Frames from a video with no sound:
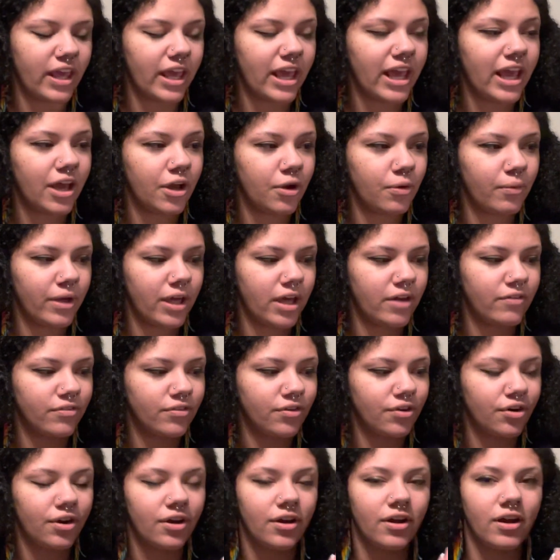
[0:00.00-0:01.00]

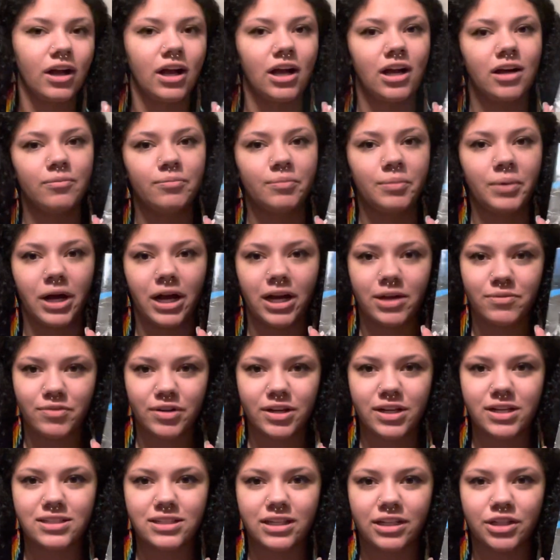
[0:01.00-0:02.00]
However, I'm very
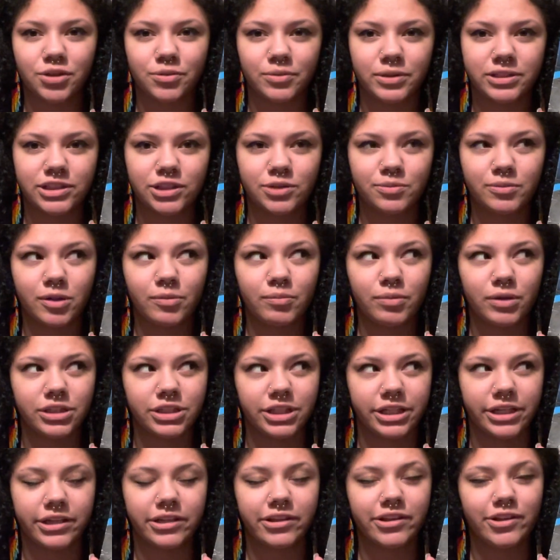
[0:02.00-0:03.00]
excited to read this one,
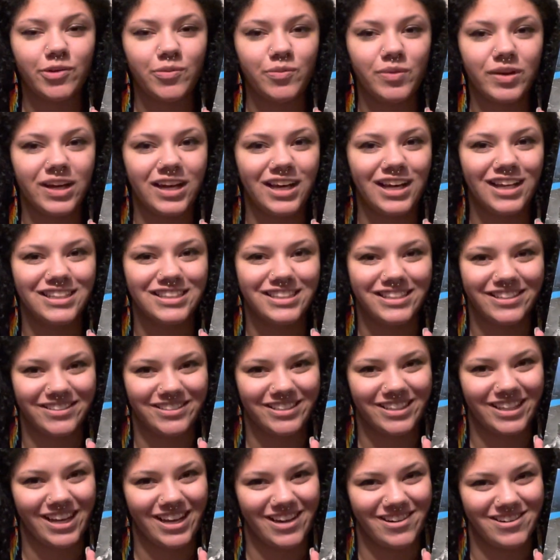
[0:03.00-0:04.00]
particularly because there's a
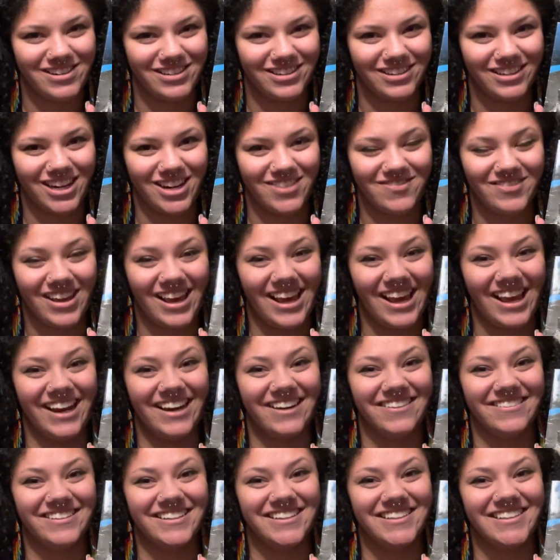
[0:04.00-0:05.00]
character named
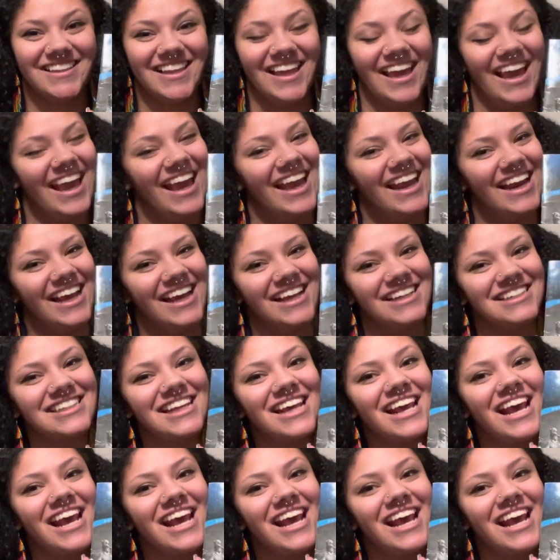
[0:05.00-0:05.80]
Ariel in it.